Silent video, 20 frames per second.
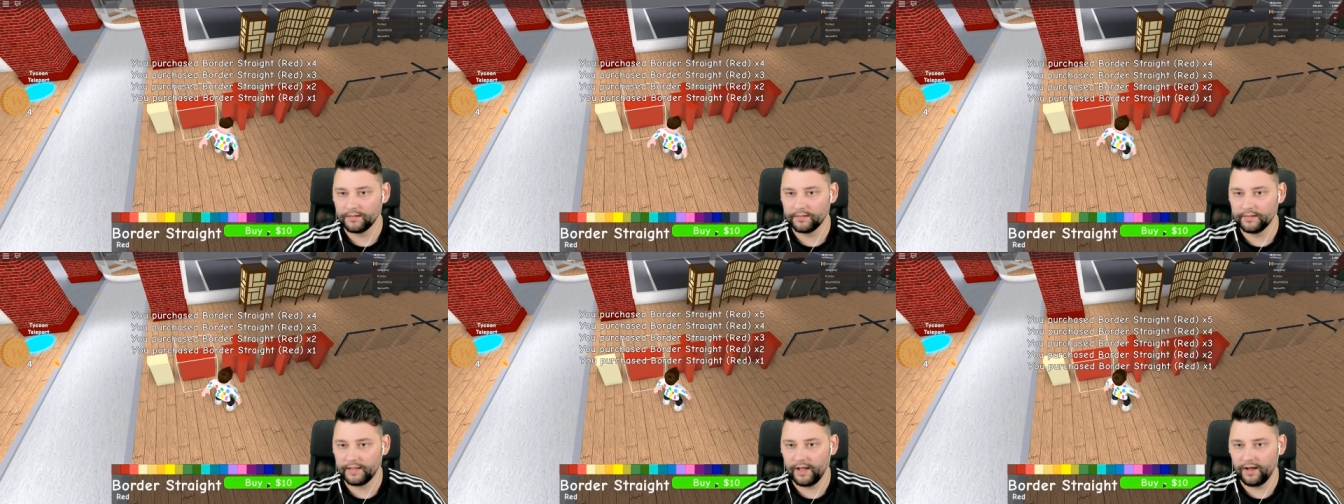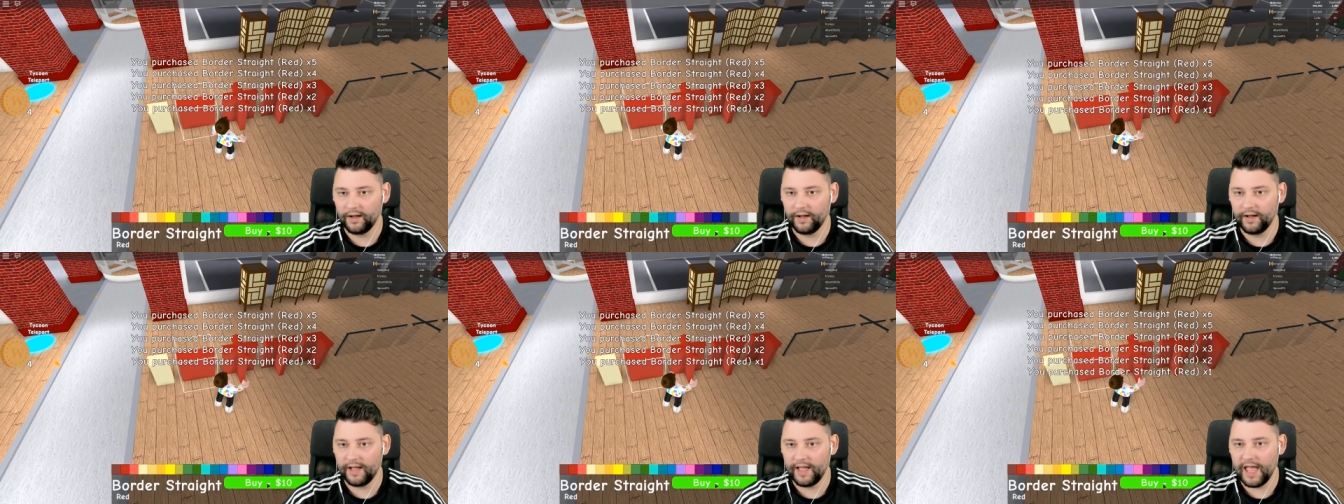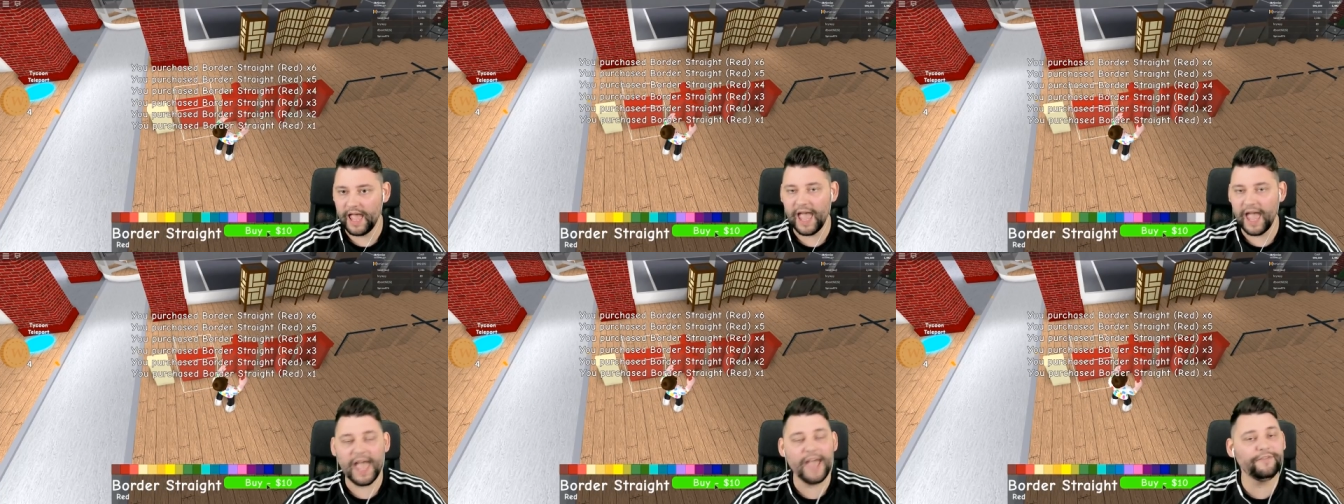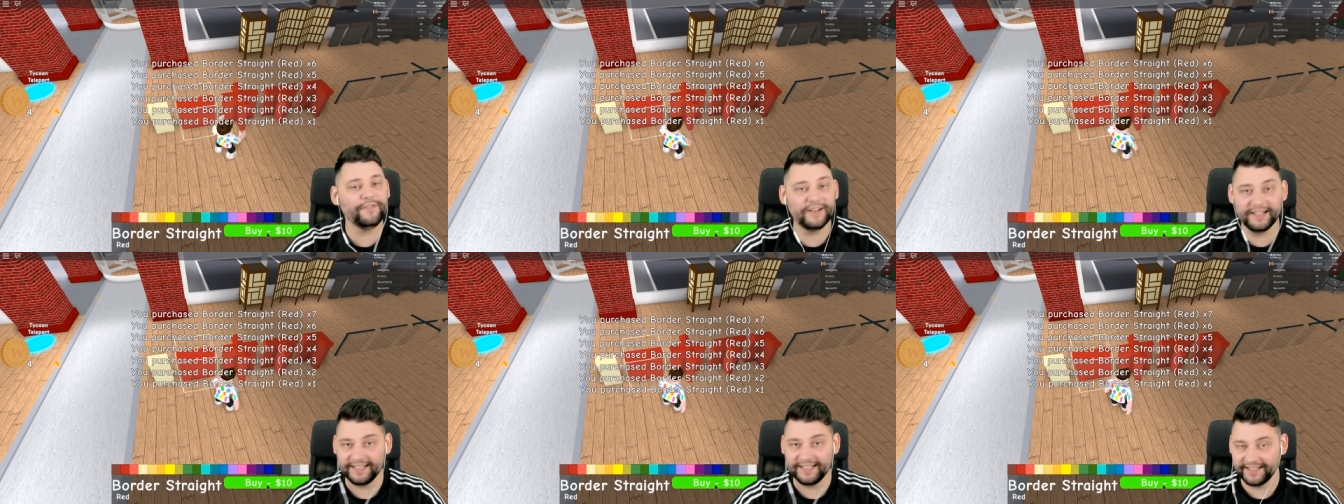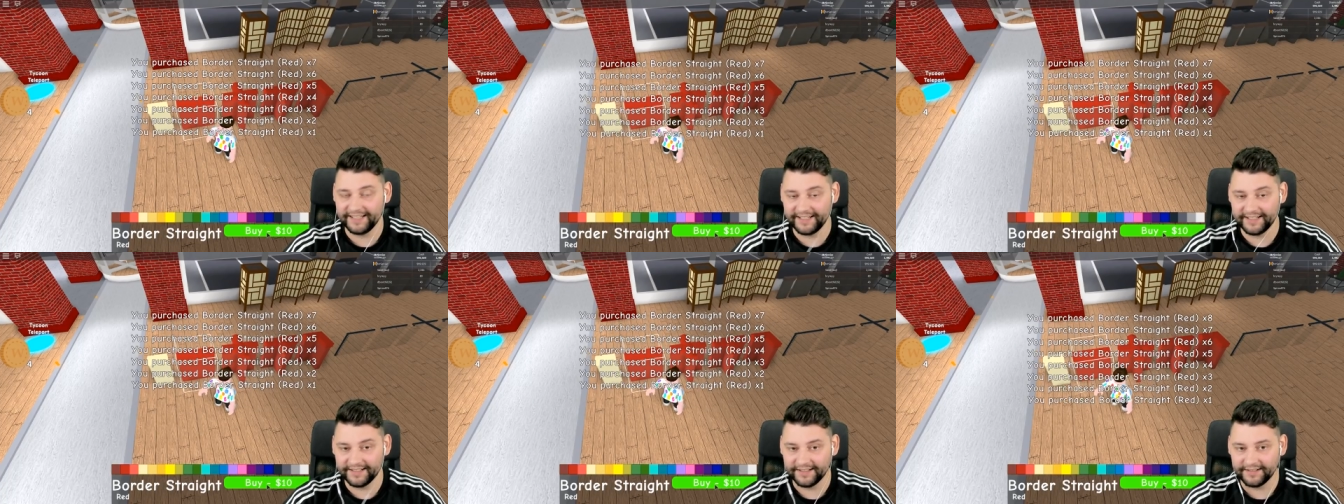They are heavily
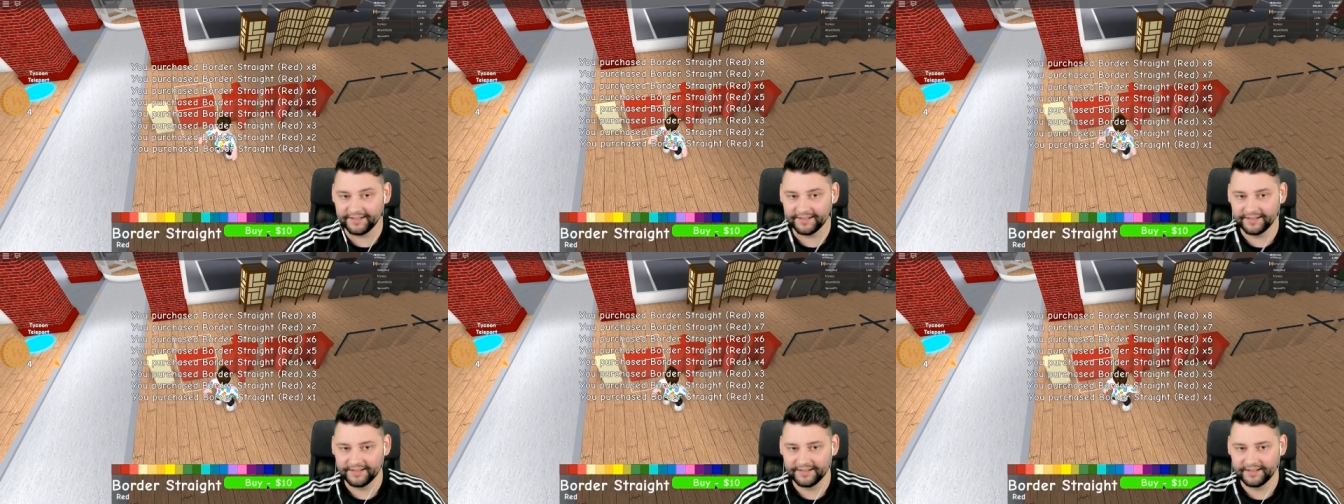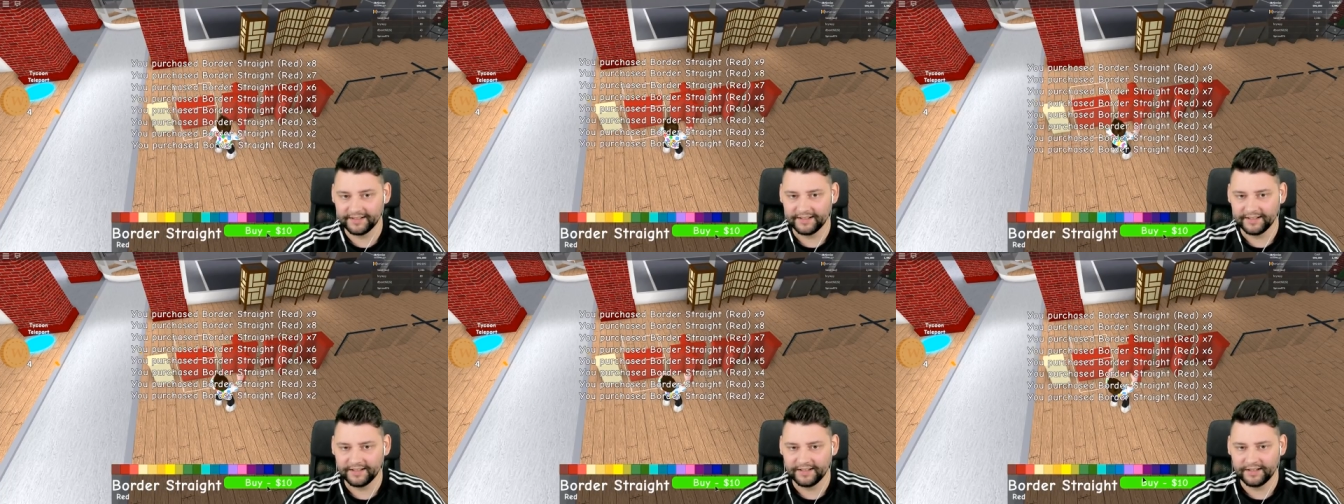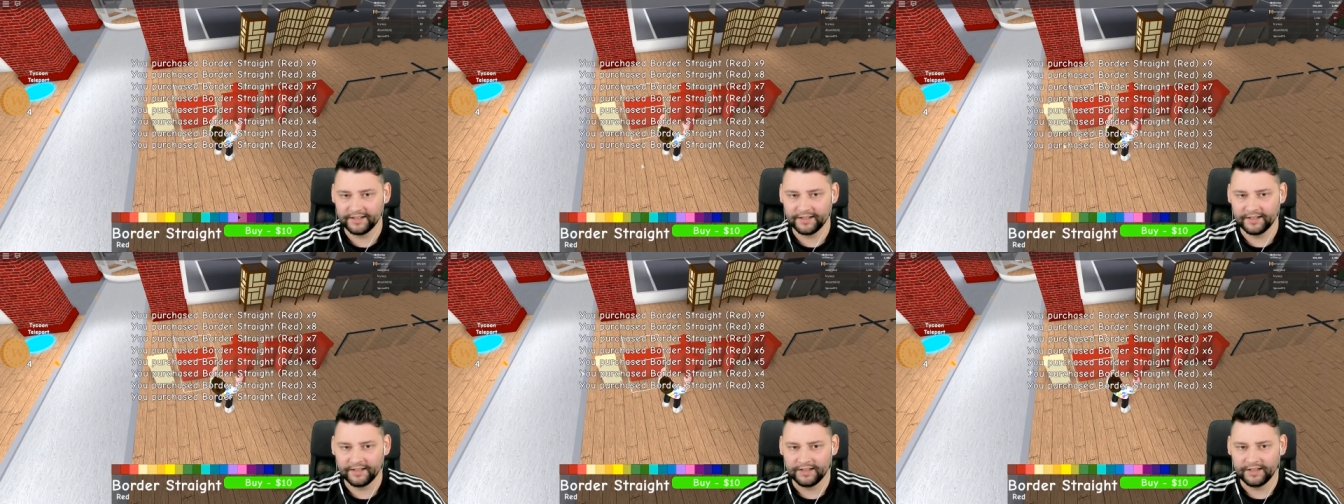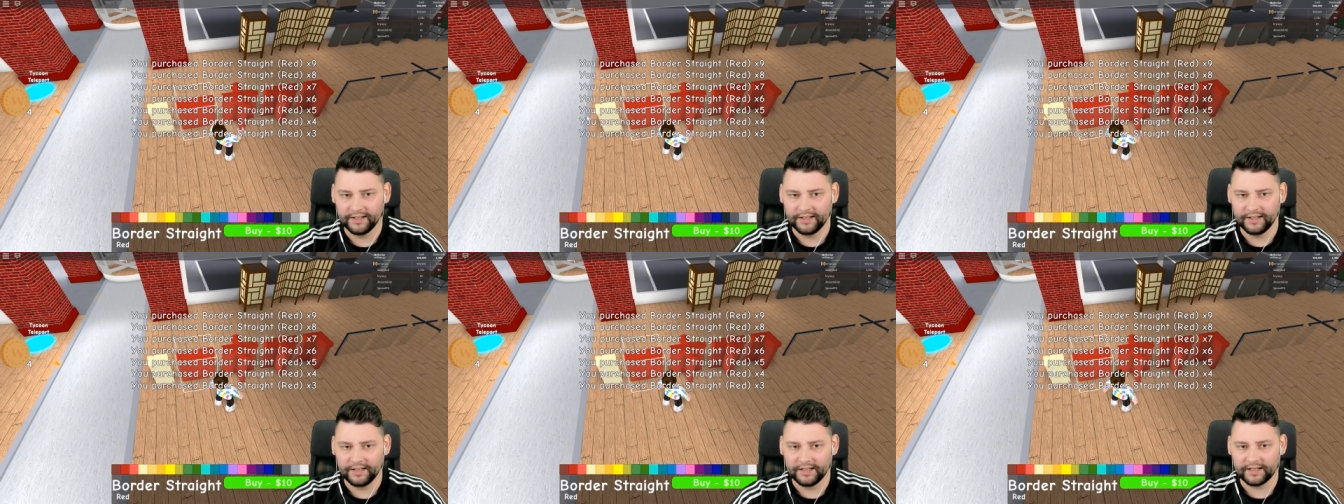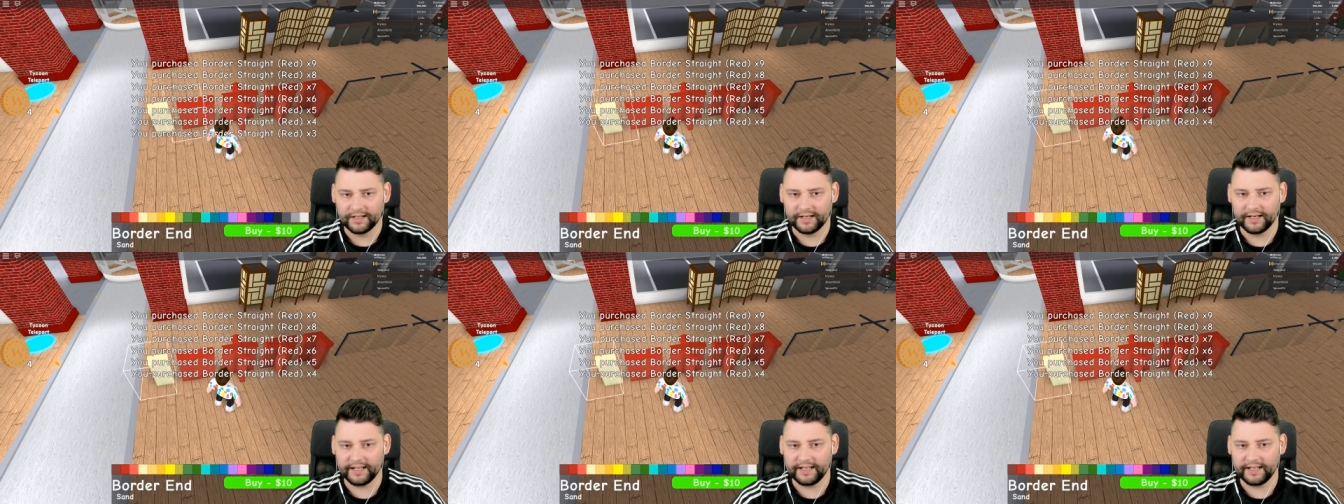needed. Can